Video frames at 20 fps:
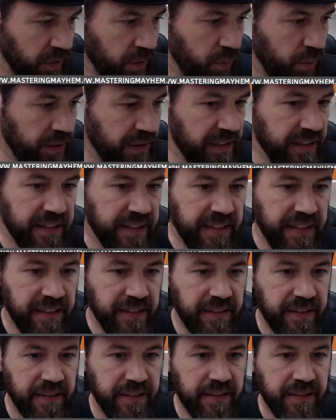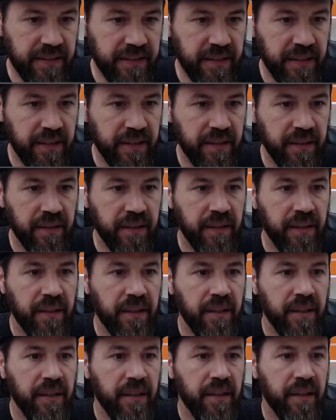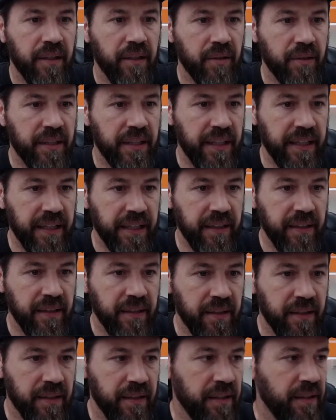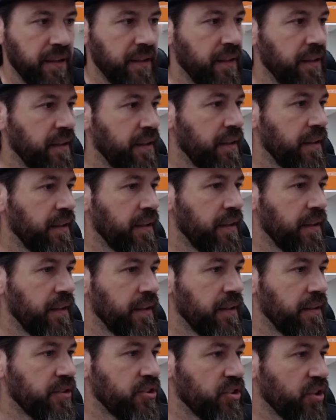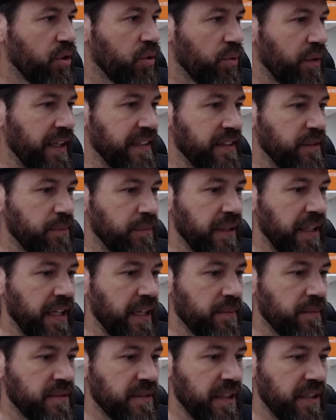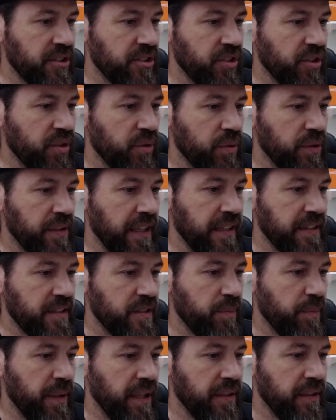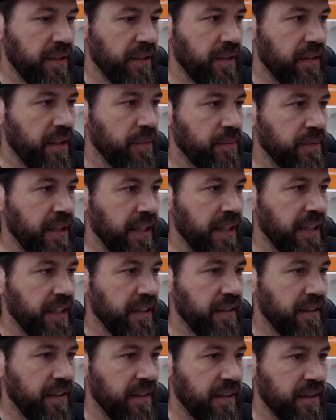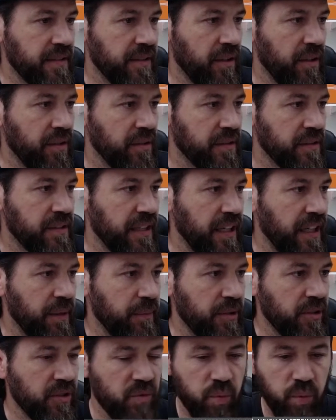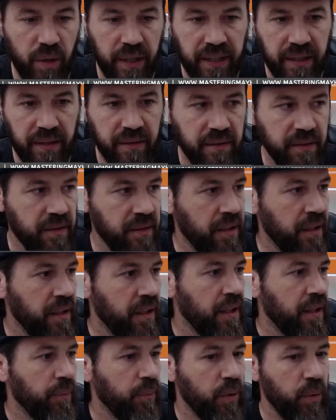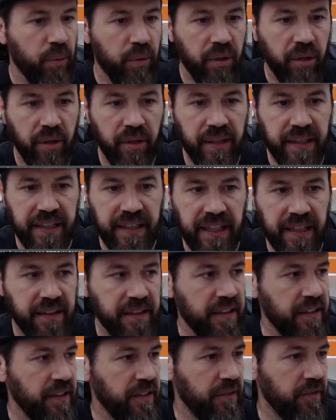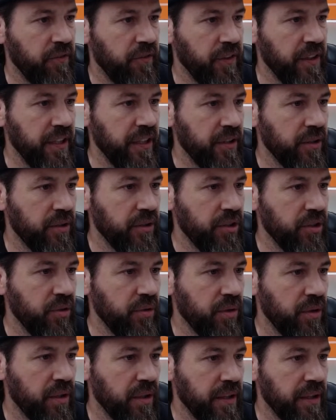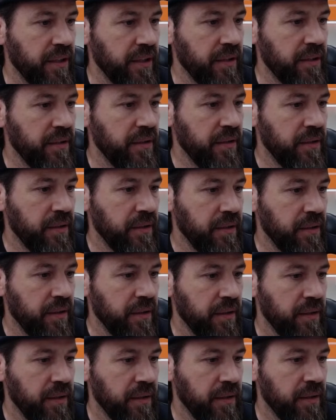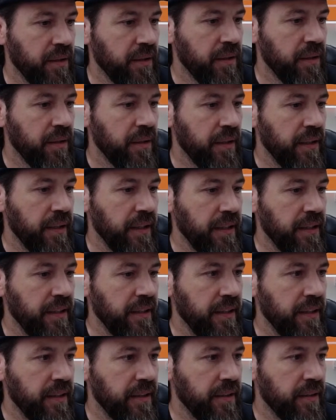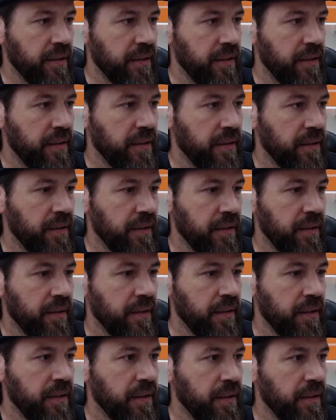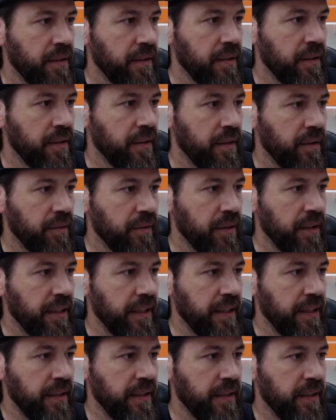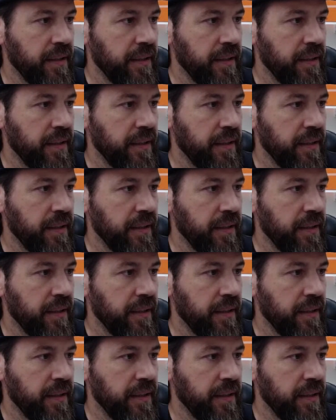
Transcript: We need to get this. Okay. Show random names. Not sure what that's about. They're updating this all the time as well. But we already got the video URL in here. All right.